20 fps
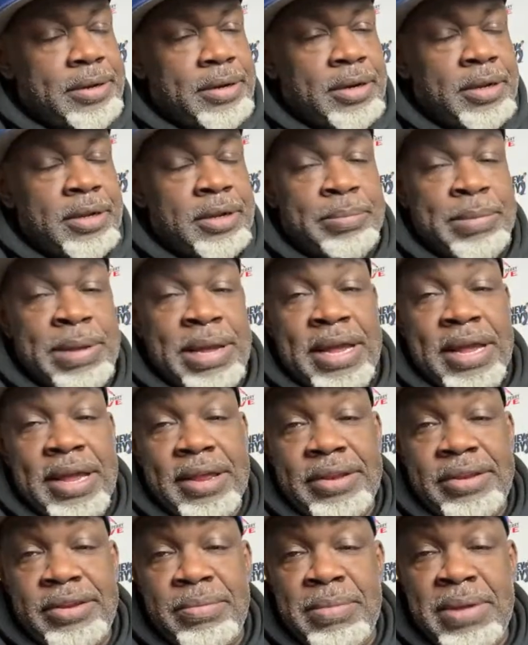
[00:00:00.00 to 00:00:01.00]
Look, man,
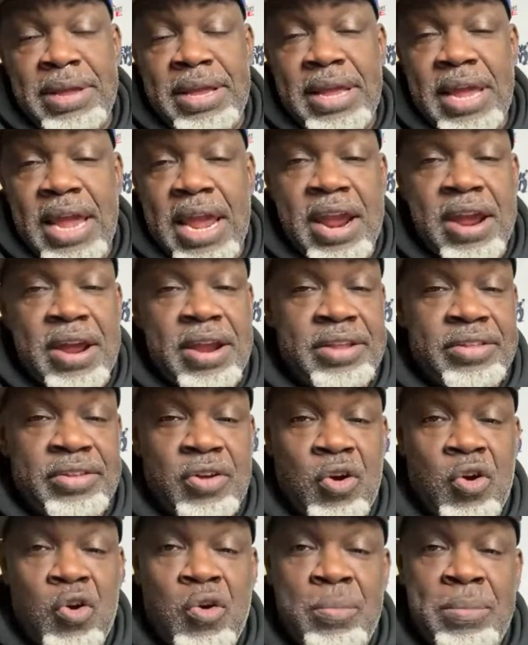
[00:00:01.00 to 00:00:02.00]
to me, Aaron is an
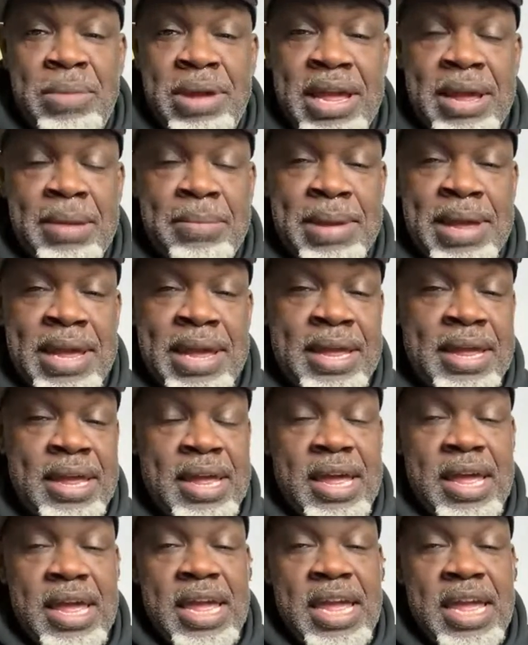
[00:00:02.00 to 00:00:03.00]
old man.
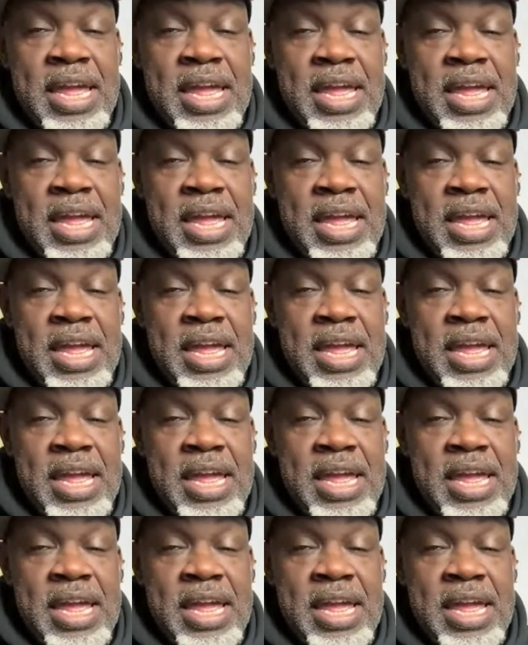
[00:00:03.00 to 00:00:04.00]
He can still play the
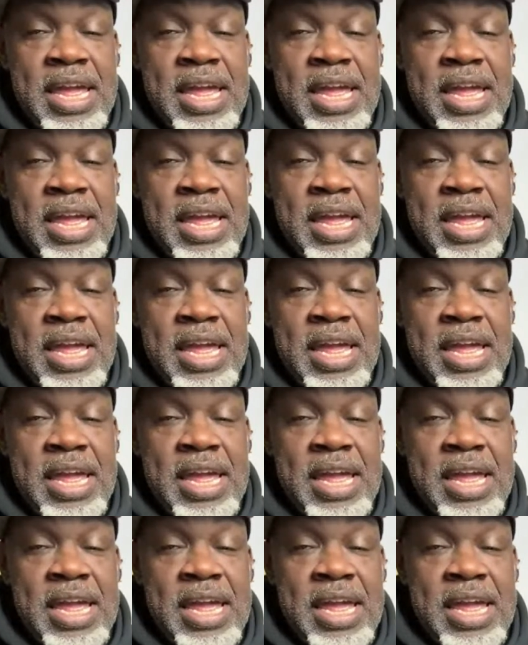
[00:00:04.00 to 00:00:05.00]
game, but
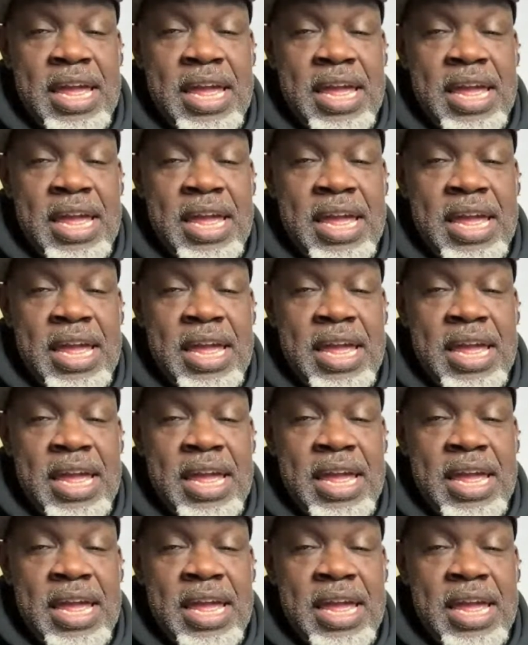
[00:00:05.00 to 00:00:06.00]
he's past
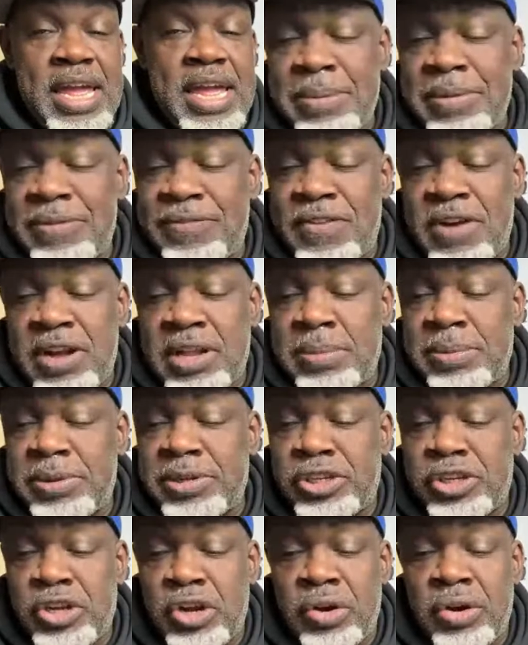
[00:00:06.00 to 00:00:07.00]
his prime as far as I'm
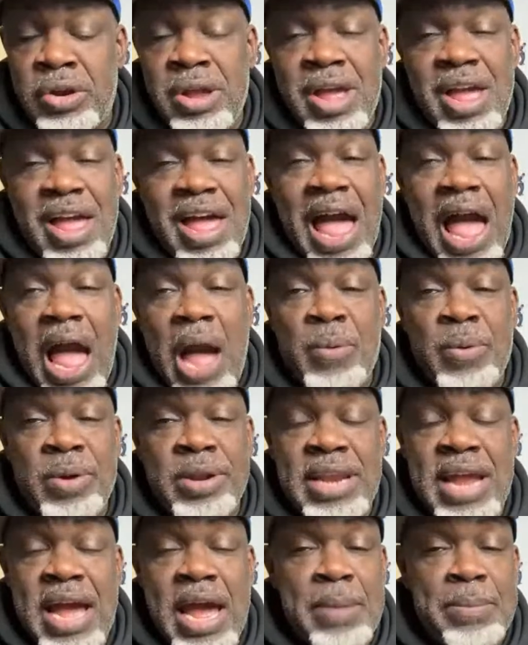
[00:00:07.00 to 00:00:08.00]
concerned. I
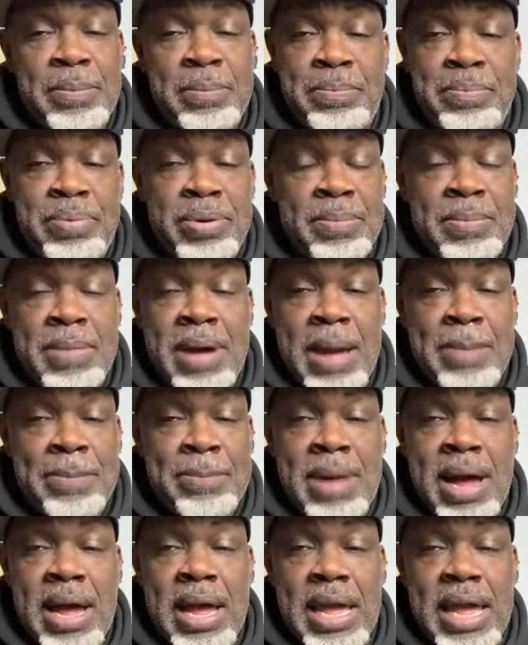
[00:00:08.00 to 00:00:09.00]
would not put
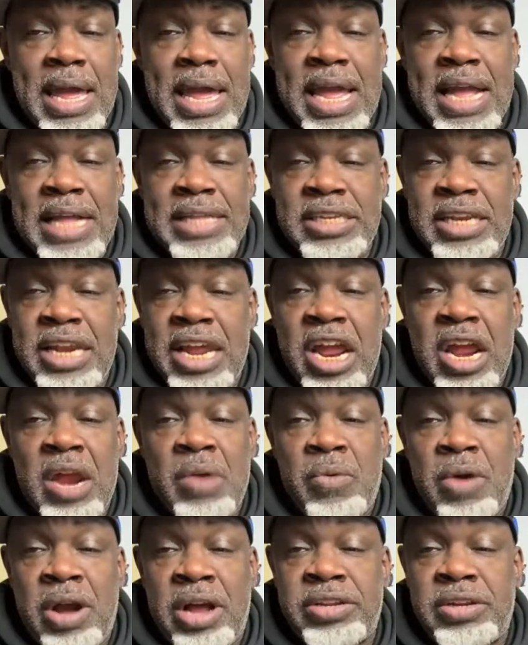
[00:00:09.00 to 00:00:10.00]
my eggs in the
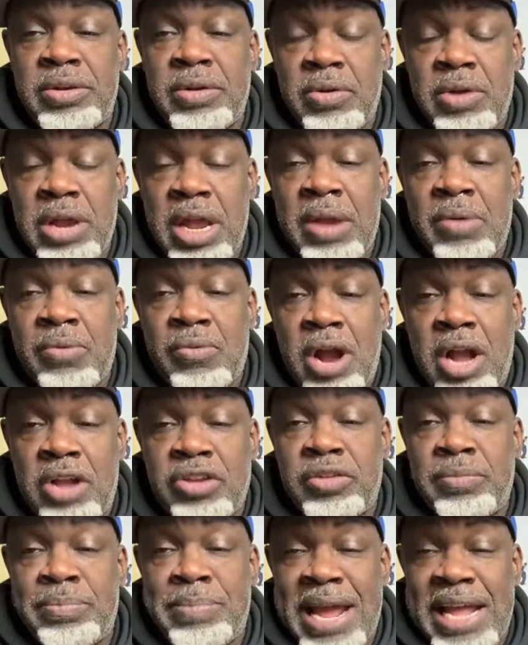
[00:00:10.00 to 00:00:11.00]
Aaron
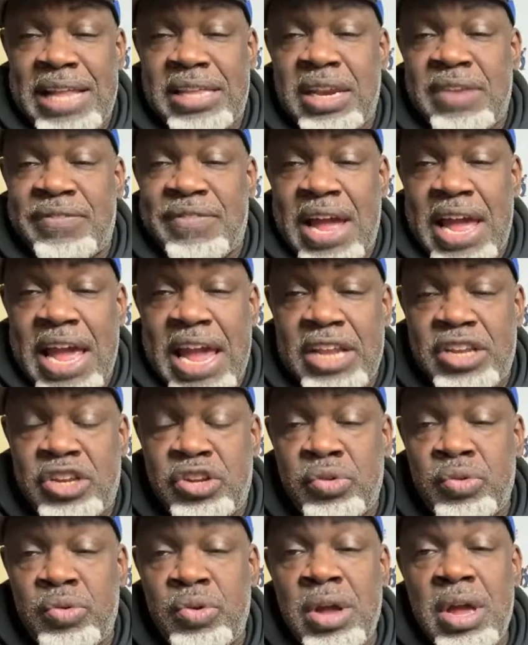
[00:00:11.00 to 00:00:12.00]
Rodgers basket if I had
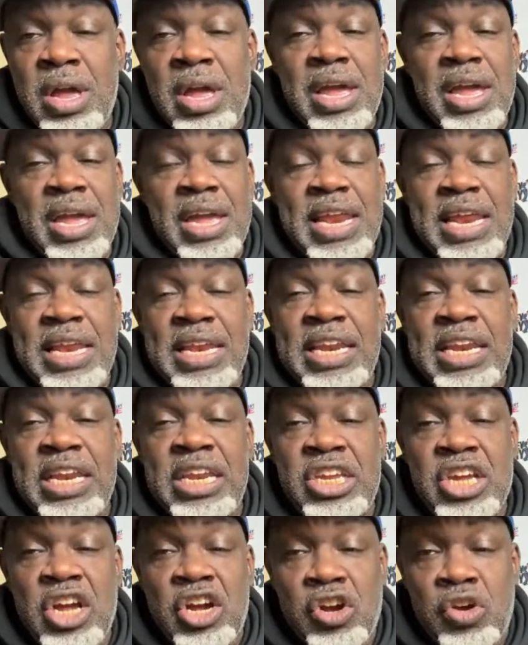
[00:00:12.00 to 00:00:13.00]
to. He didn't need a
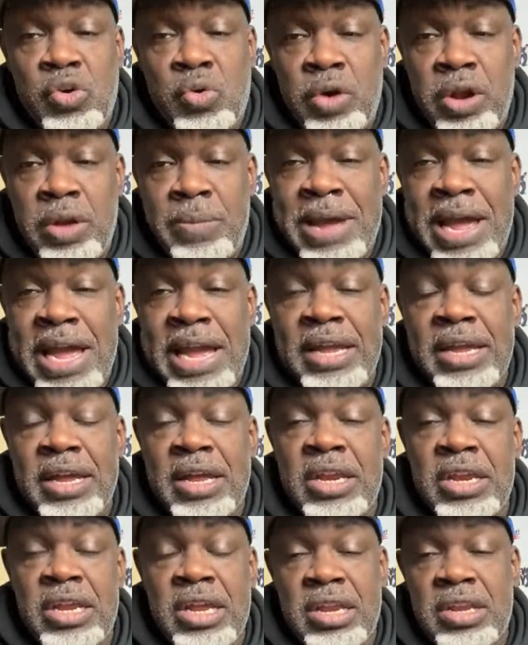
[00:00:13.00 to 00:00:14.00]
younger quarterback
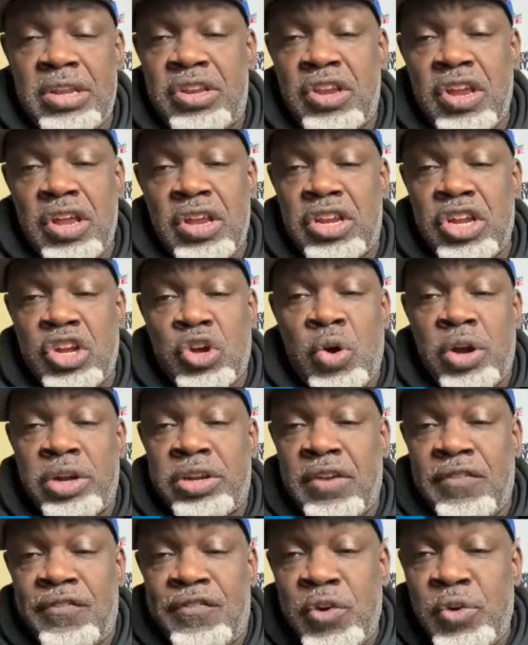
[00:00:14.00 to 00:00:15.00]
to go
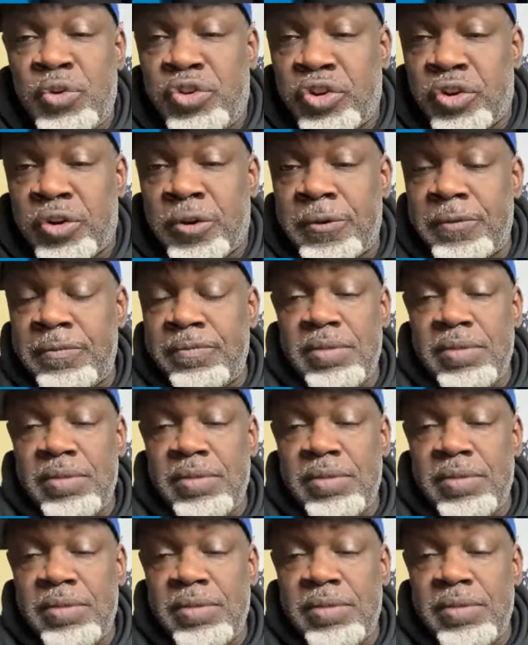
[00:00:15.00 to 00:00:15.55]
into the future.